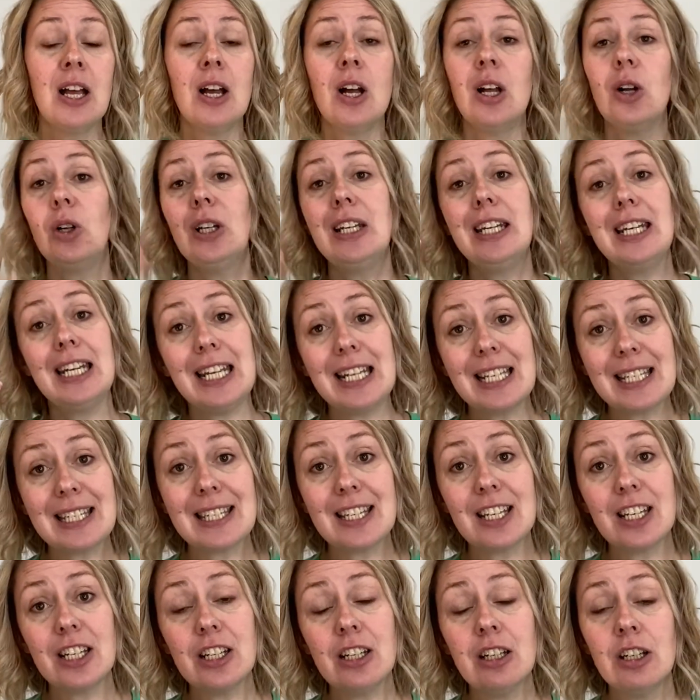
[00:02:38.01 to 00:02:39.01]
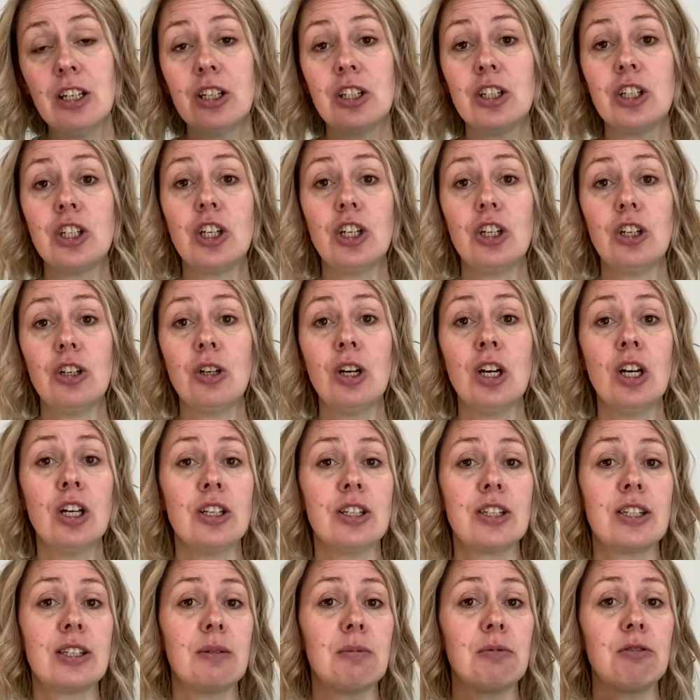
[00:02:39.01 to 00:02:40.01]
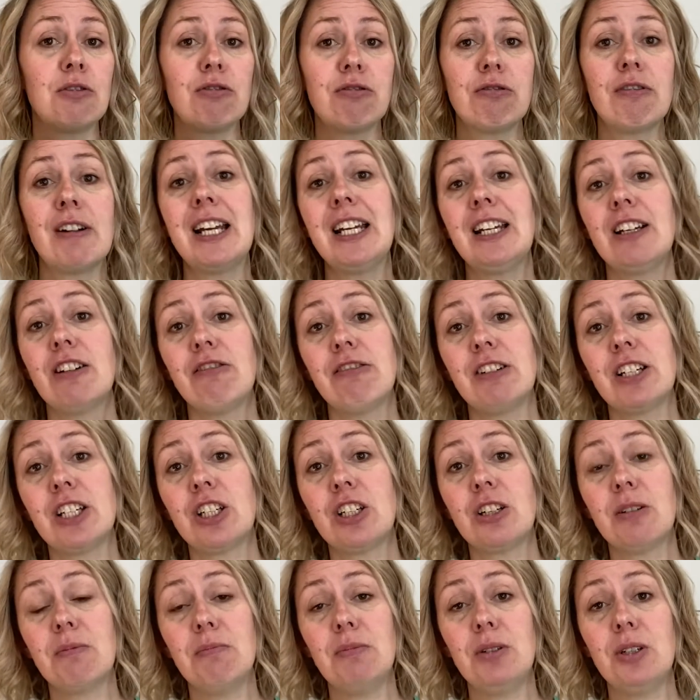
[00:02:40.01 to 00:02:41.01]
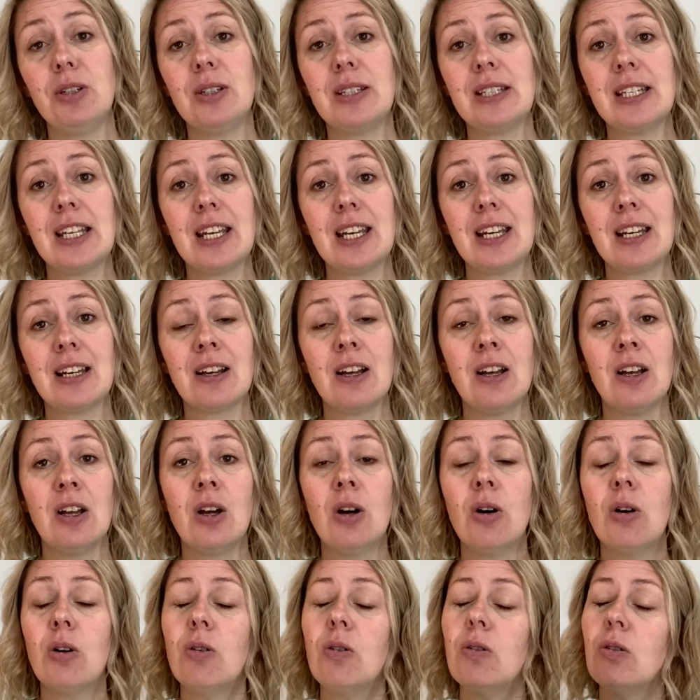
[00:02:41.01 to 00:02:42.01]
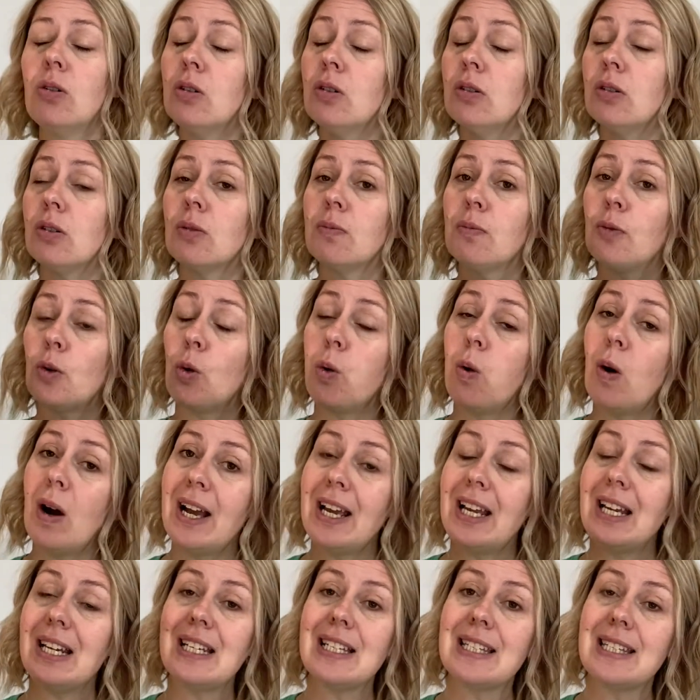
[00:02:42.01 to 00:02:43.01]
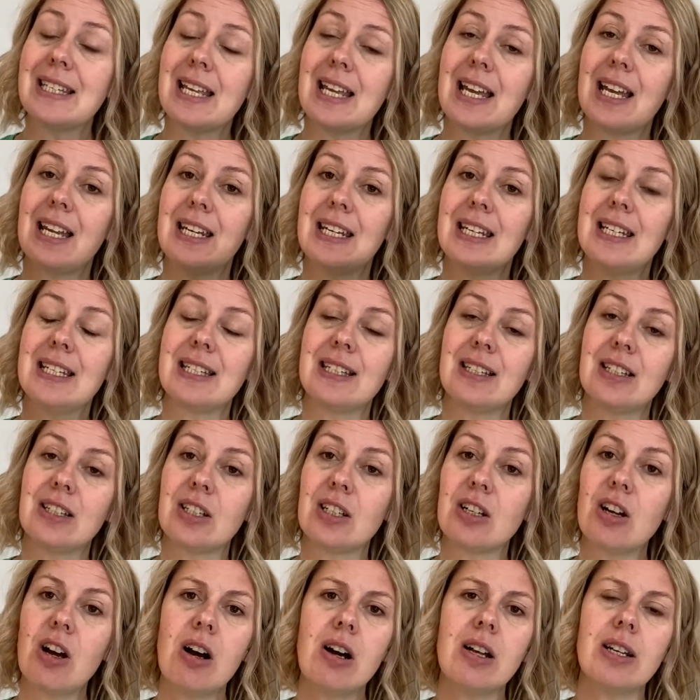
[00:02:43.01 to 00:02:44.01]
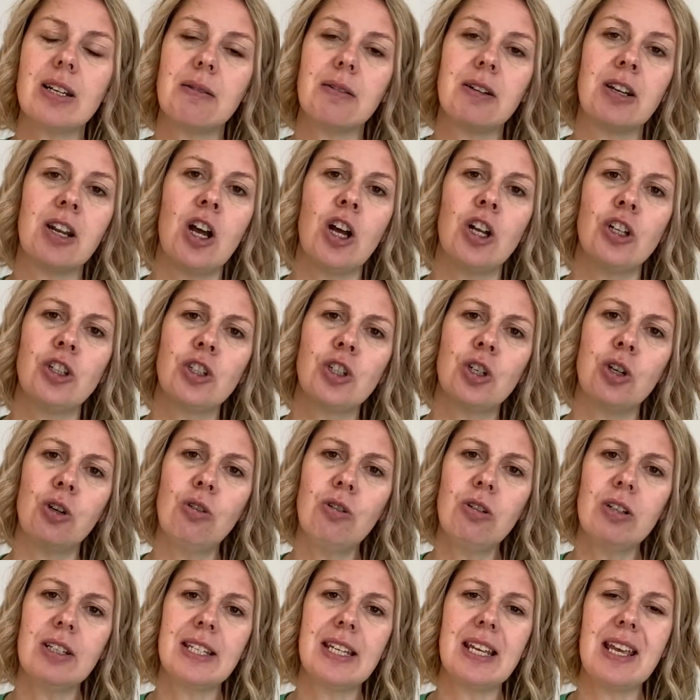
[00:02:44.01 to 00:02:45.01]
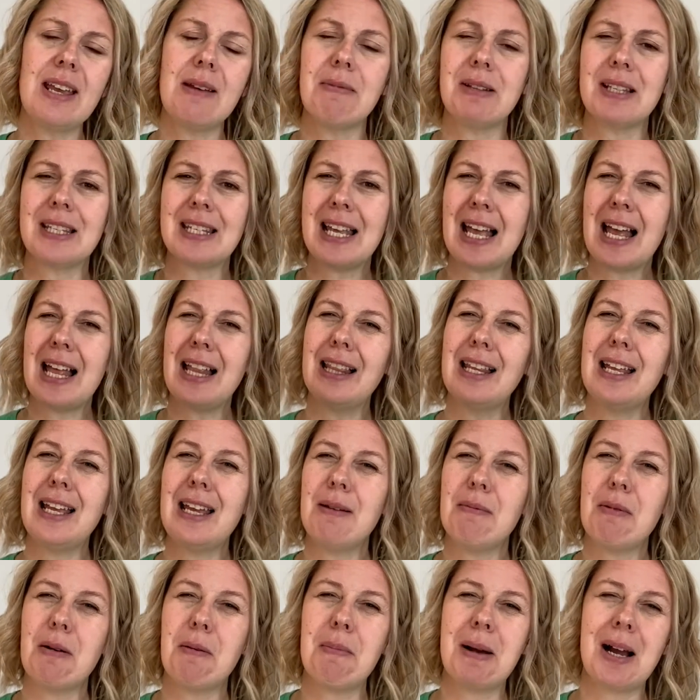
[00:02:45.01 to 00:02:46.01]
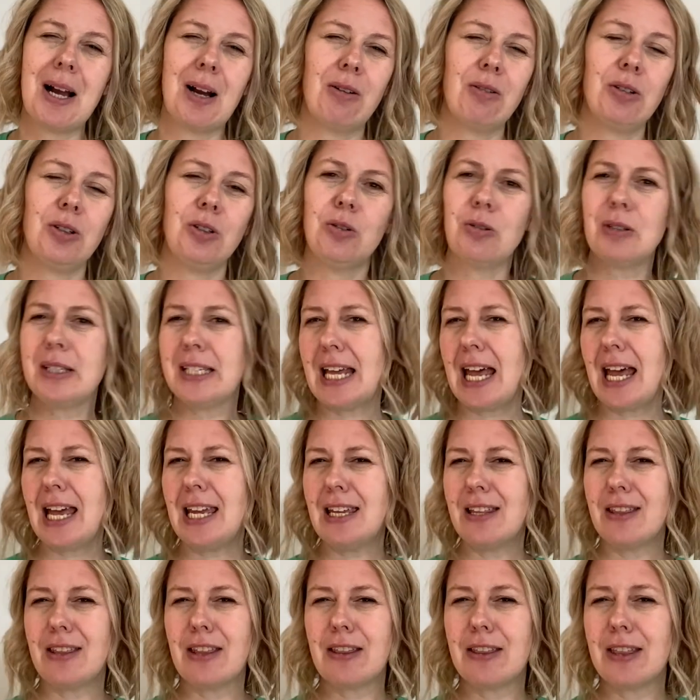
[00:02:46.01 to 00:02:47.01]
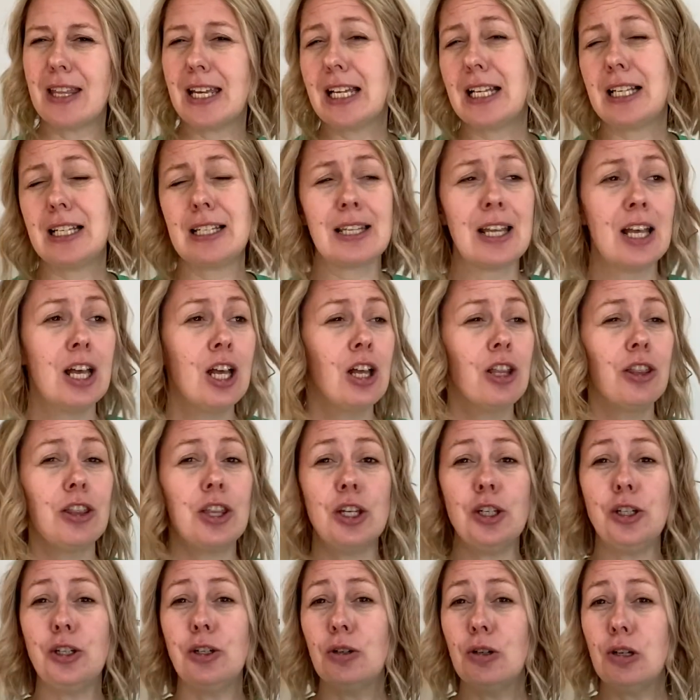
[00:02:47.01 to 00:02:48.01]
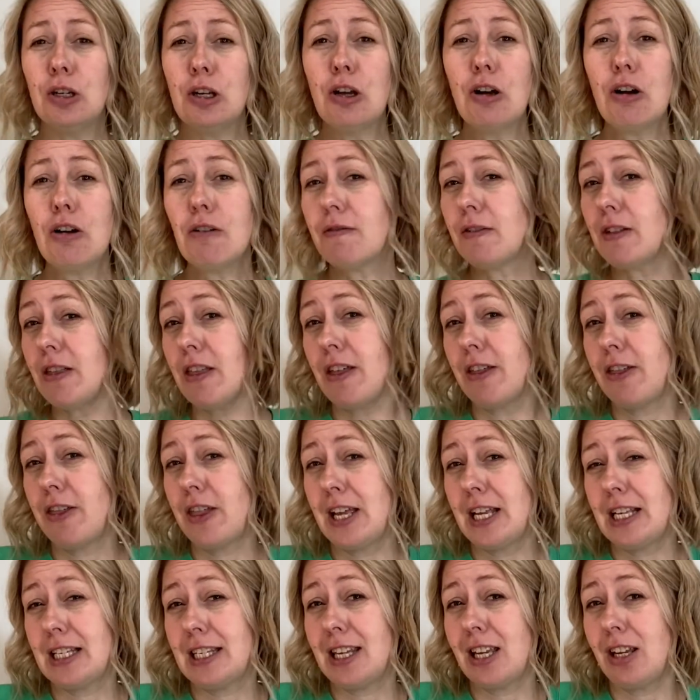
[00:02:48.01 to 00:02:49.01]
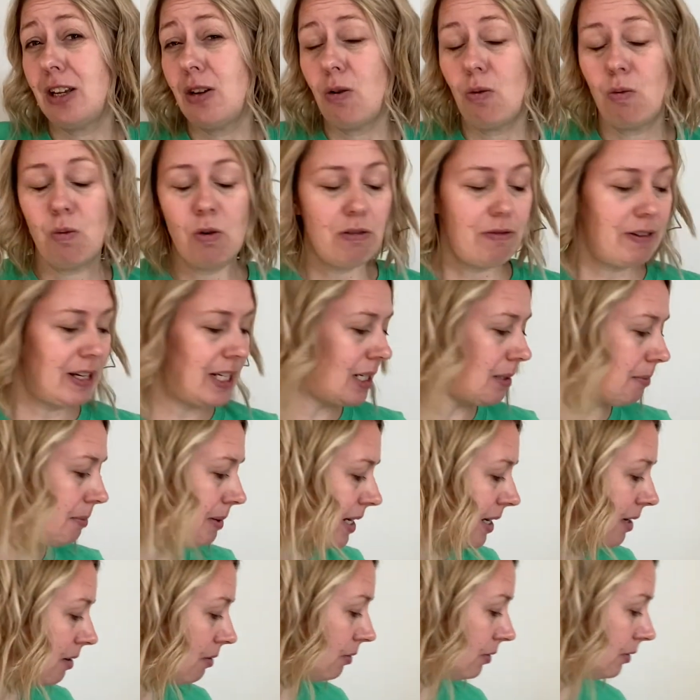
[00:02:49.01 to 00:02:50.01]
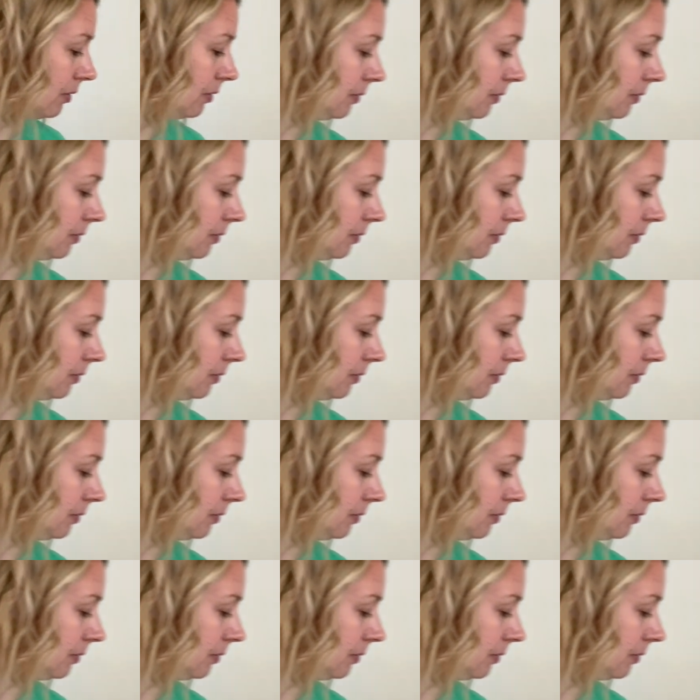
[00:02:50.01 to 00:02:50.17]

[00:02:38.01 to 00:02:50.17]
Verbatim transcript: And listen to some great Christian music or quietly sit and listen to God and, and talk to Him and tell Him about your day and the things that you love and the things that you're worried about.